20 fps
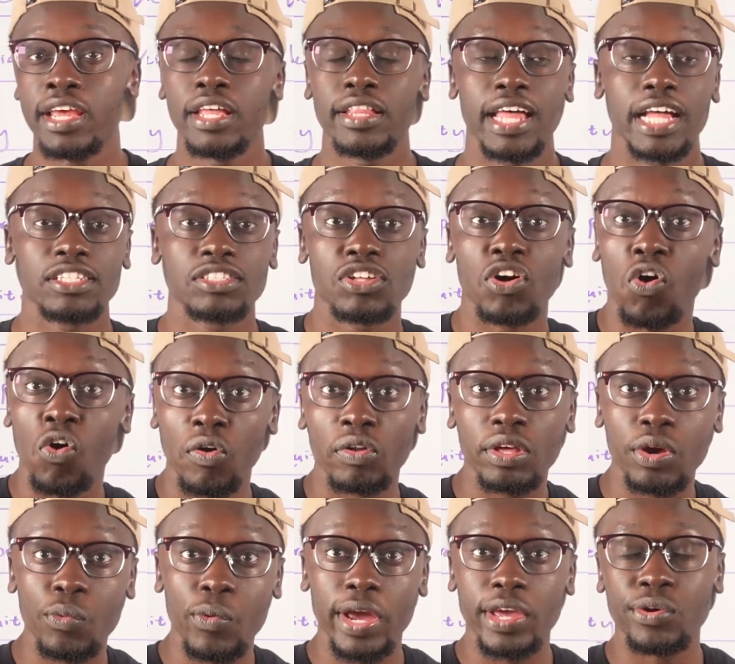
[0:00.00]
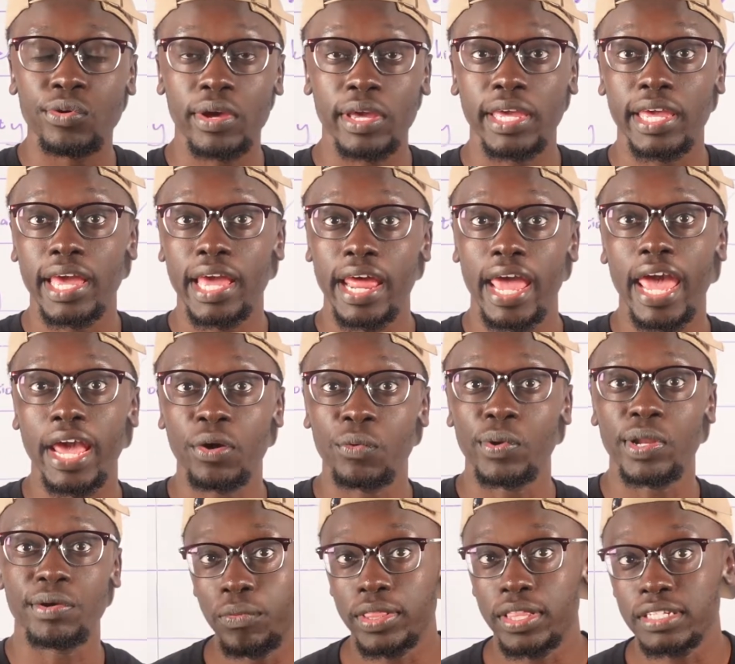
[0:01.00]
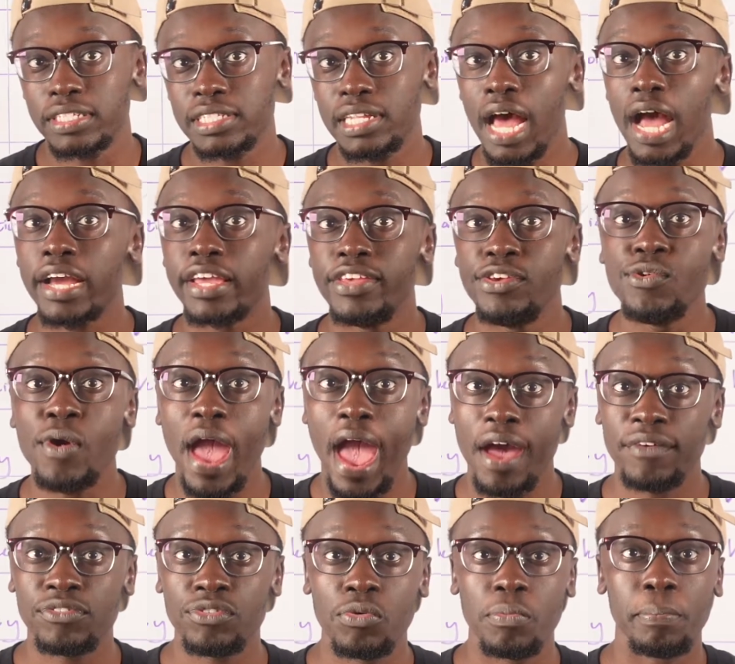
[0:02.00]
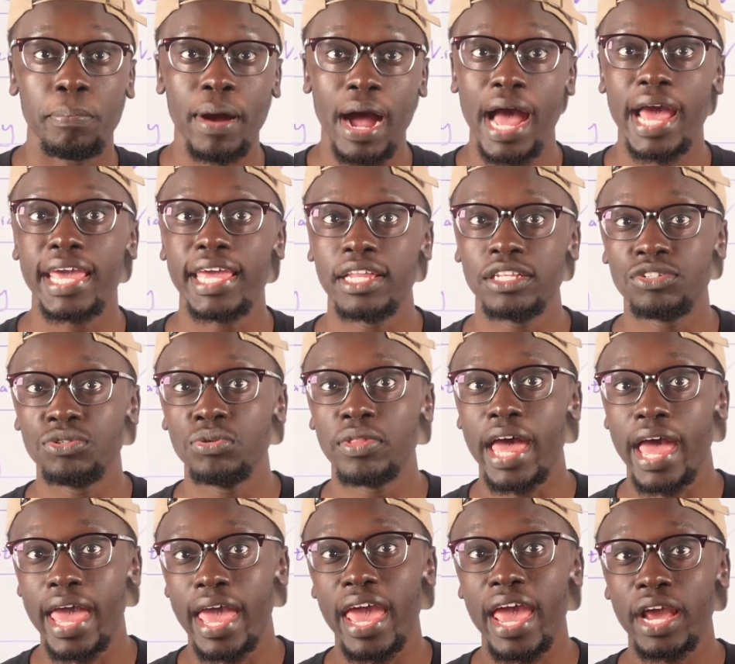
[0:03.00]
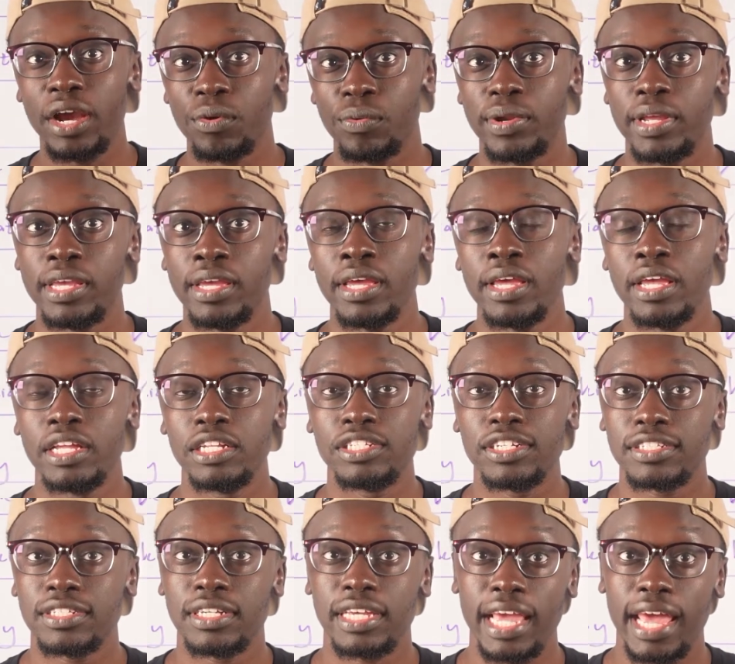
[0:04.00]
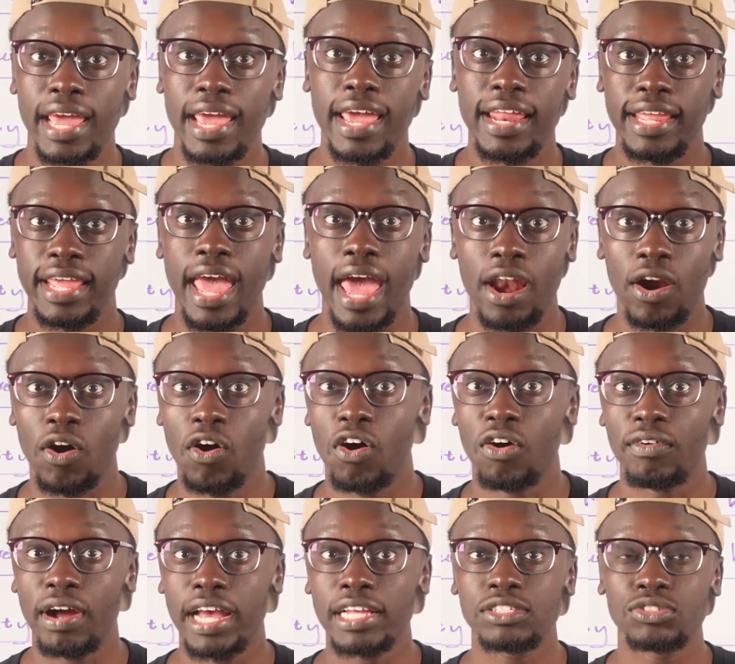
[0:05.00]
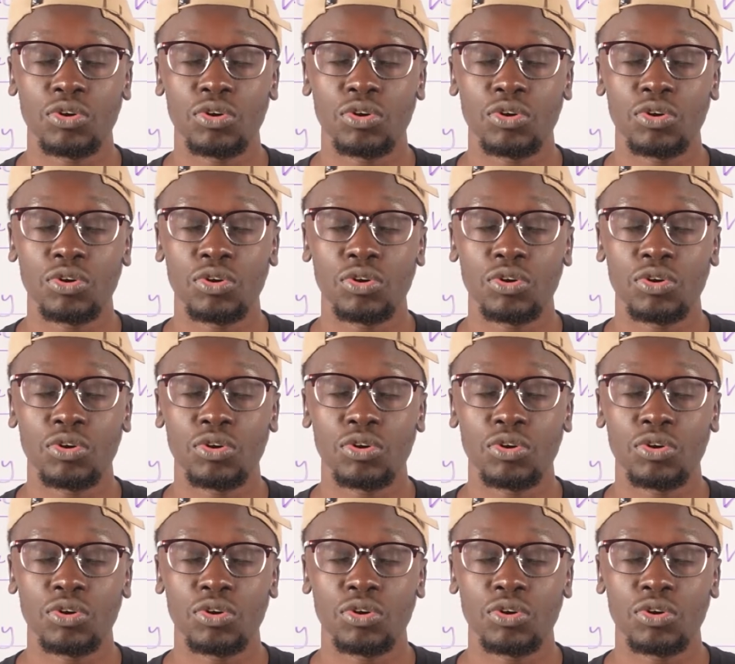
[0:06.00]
That's the only way you can get equity. With a stock, you have to buy into that equity just to get any at all, right?